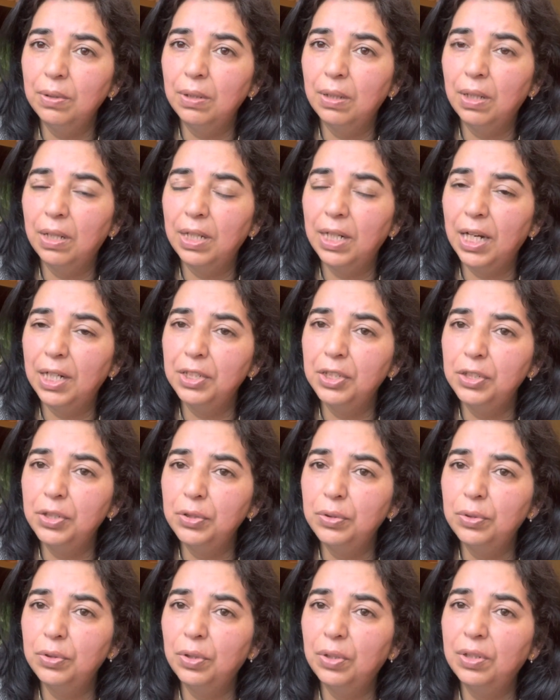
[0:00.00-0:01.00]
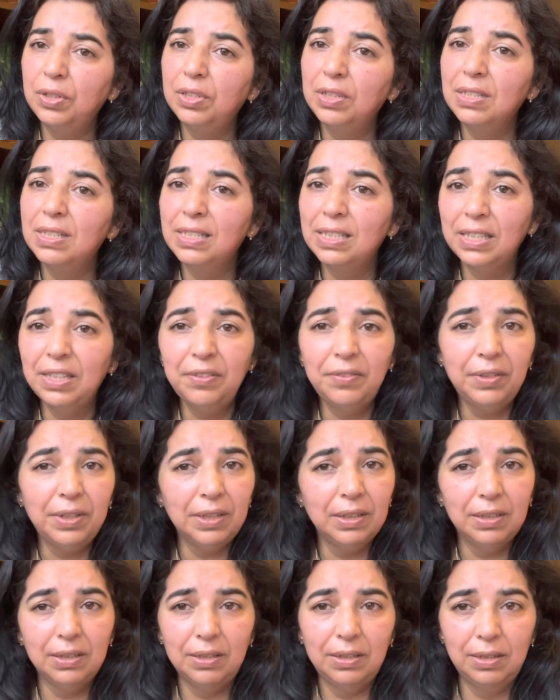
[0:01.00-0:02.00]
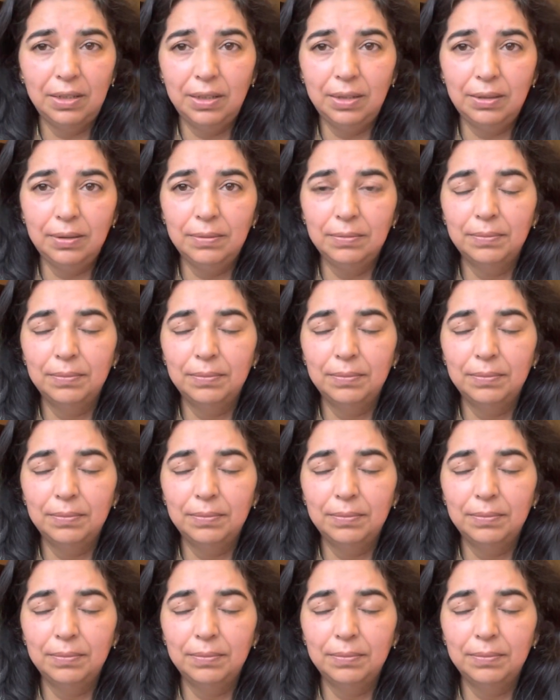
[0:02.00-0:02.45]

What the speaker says: our attitude on receiving the thing,